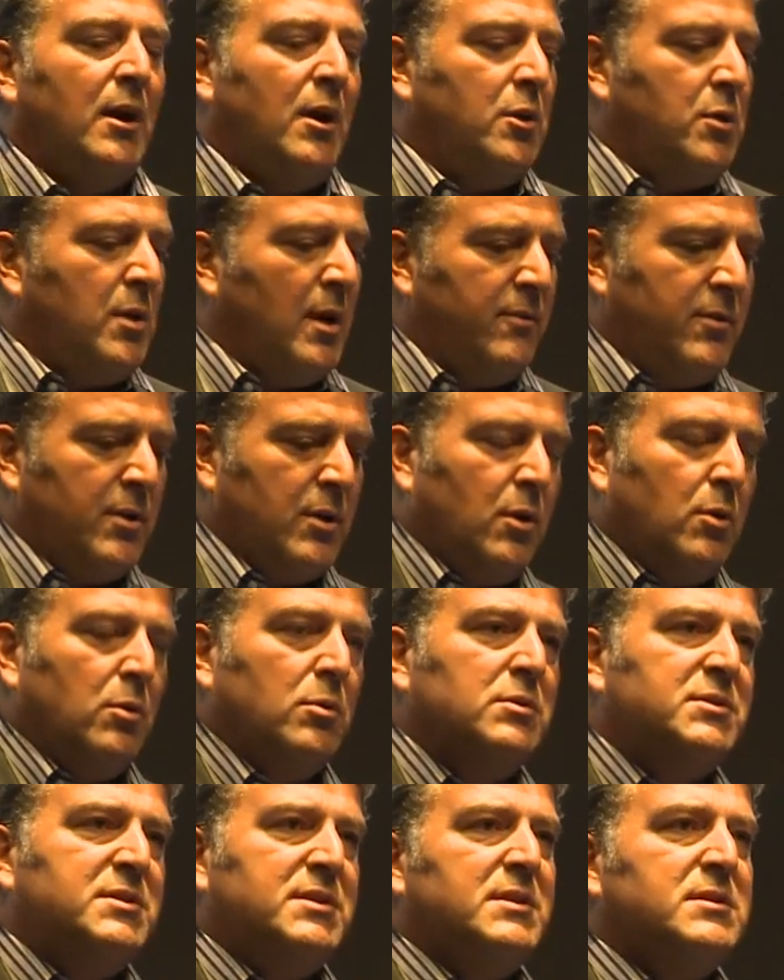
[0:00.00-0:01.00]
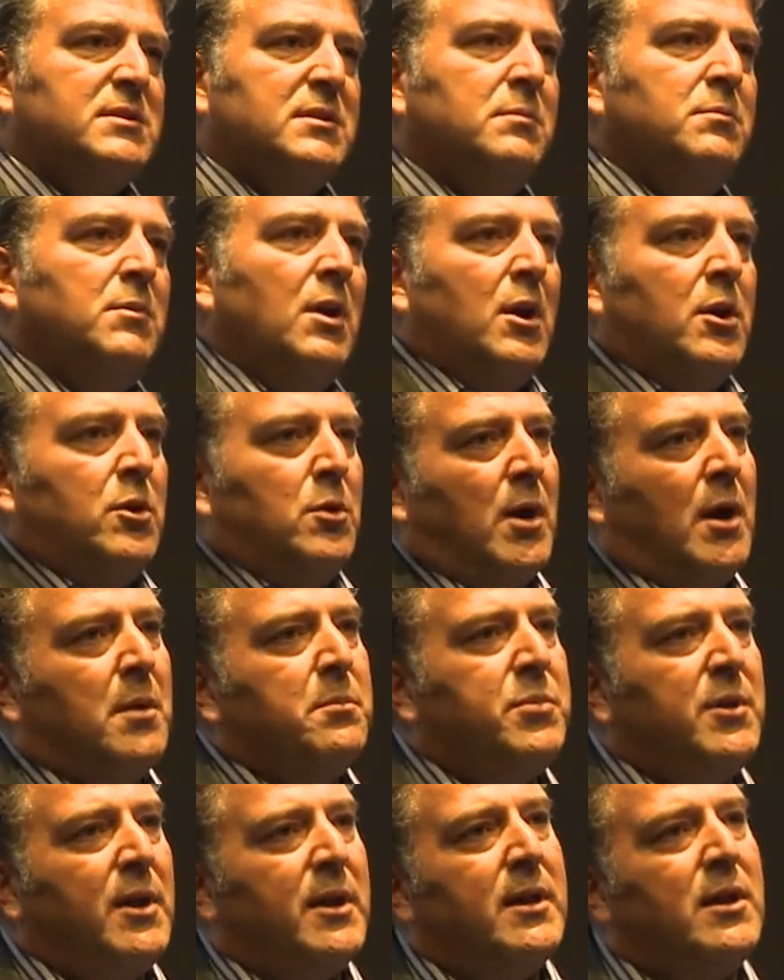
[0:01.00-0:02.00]
You have an old system, you
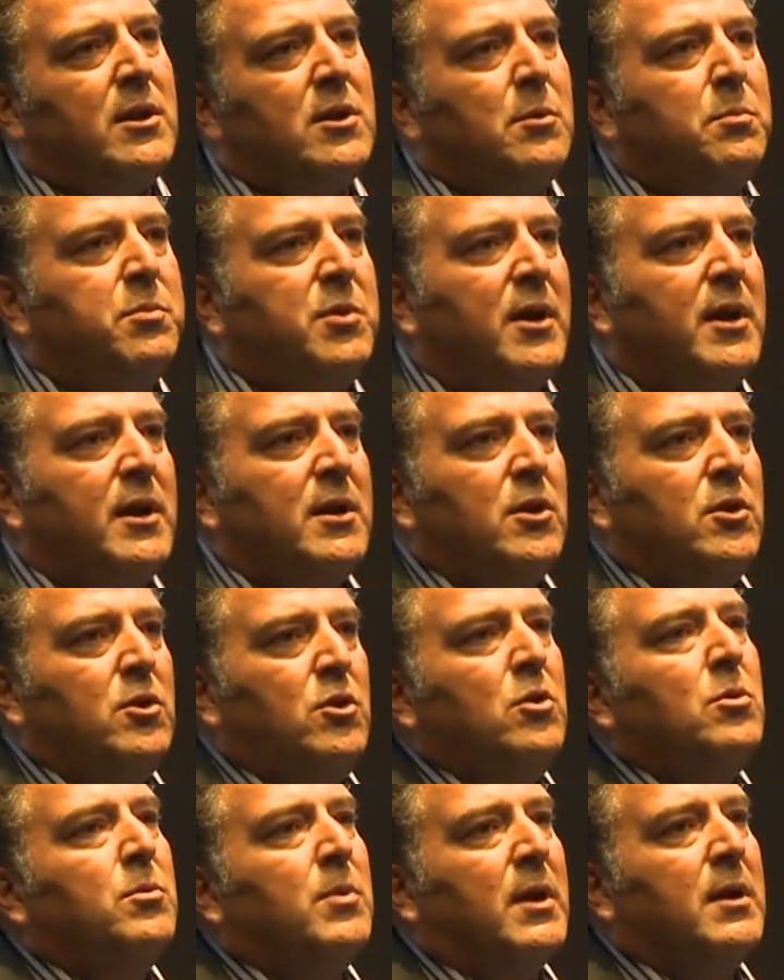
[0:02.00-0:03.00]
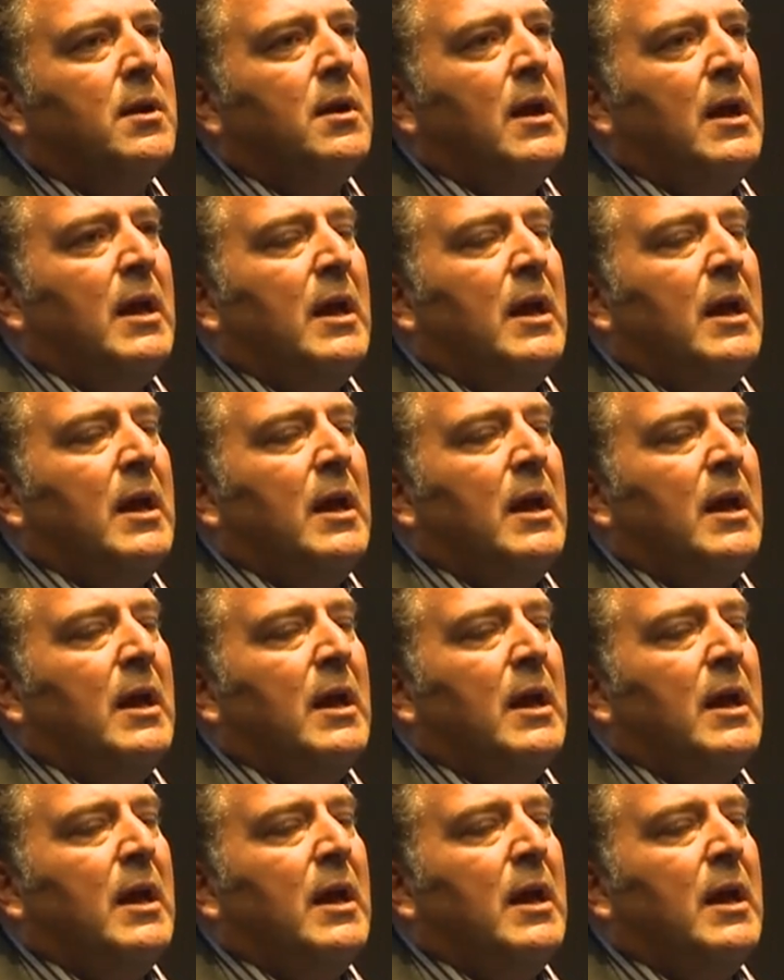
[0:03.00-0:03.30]
unplug it, you plug in a new one.